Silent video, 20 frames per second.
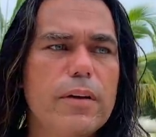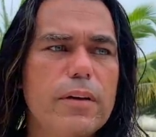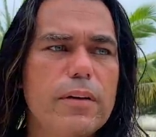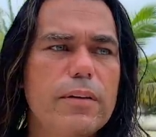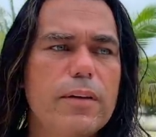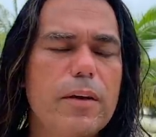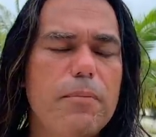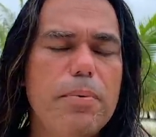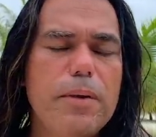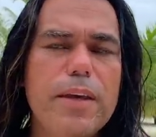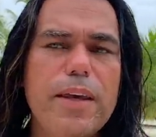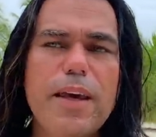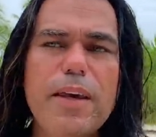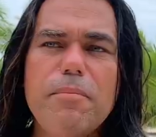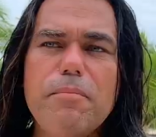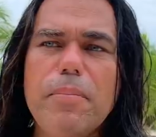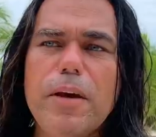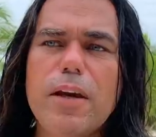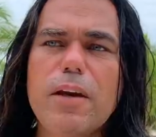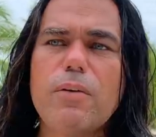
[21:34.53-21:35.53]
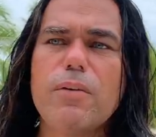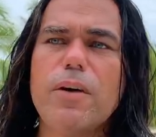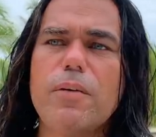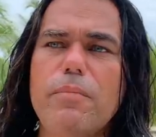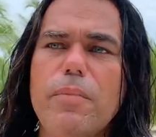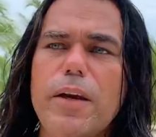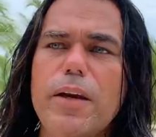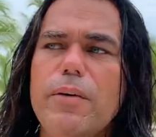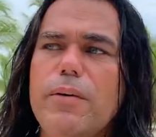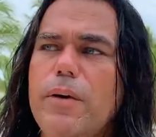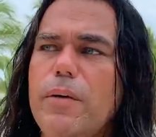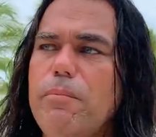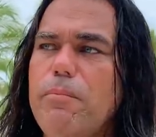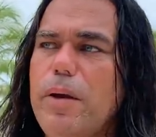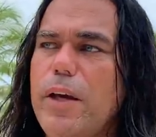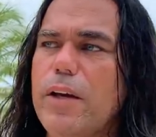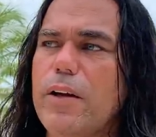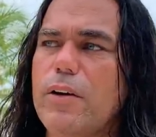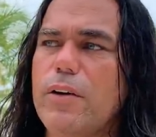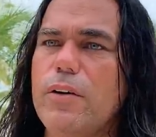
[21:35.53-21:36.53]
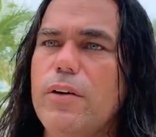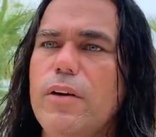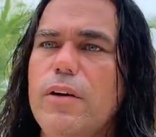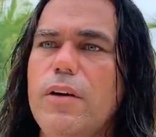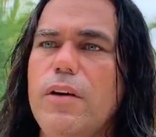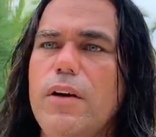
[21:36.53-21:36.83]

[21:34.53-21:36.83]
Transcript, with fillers: They became bigger and bigger and bigger.